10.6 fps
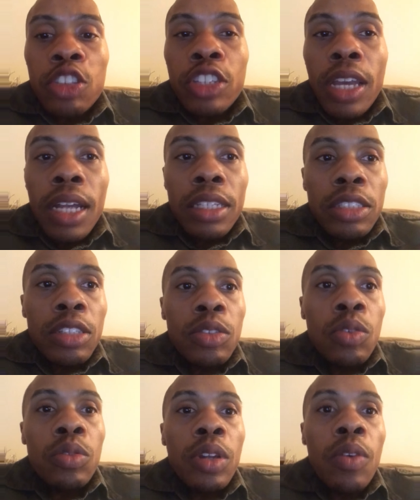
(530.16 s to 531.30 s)
challenges
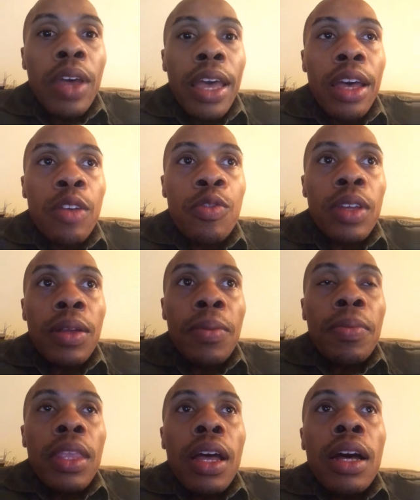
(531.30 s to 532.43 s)
or don't have
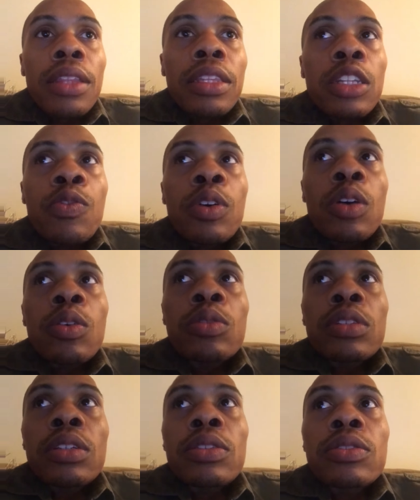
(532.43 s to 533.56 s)
the
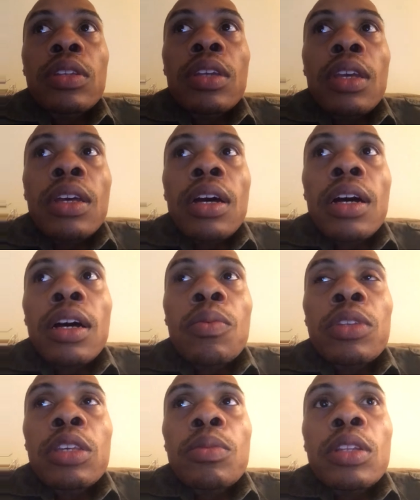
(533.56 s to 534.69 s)
difficulties
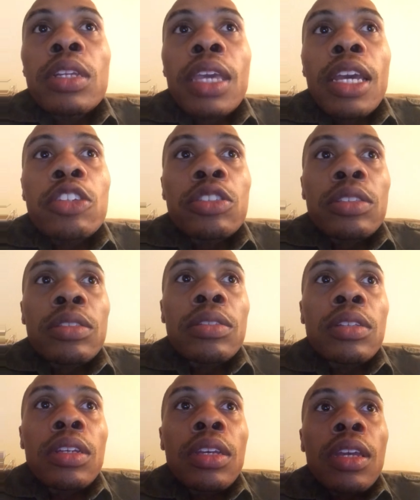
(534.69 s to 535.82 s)
with communication
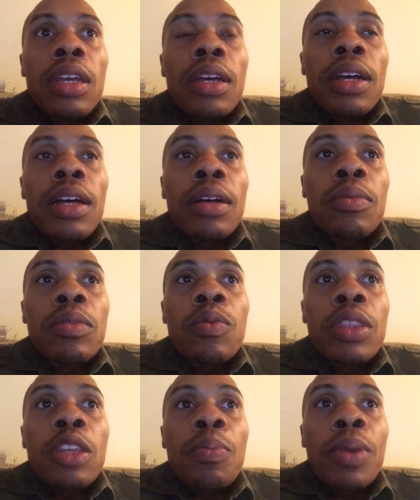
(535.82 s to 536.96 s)

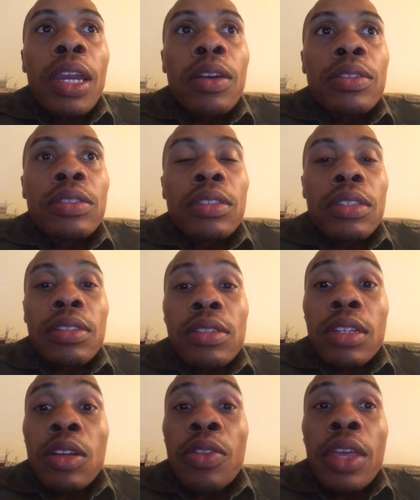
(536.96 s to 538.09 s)
with their parents, since
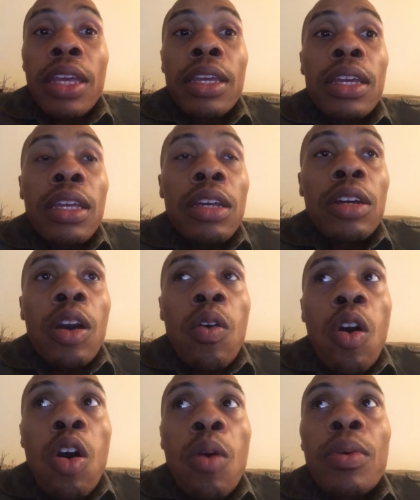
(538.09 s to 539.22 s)
they go
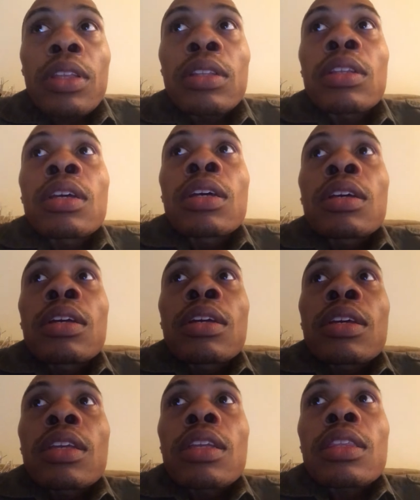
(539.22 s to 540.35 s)
home and
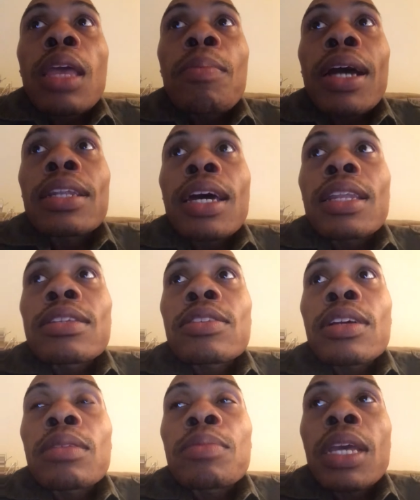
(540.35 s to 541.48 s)
they might not
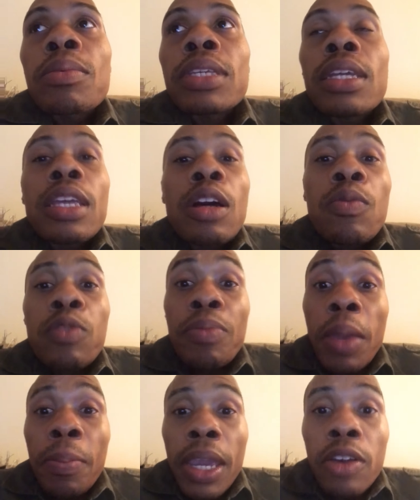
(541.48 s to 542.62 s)
necessarily be able to get help from
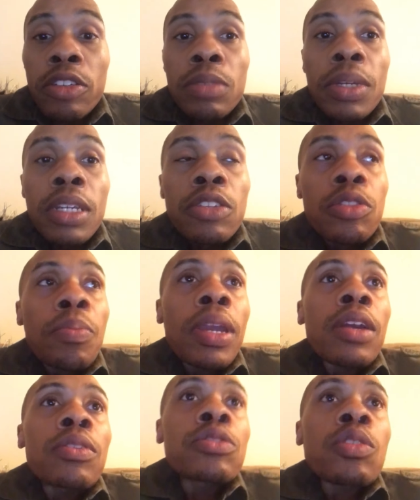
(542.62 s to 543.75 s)
their parents because their
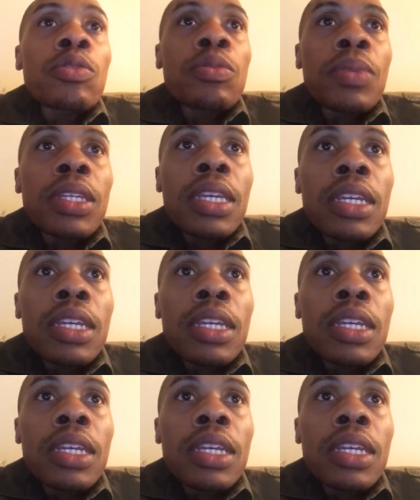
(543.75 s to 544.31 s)
parents don't speak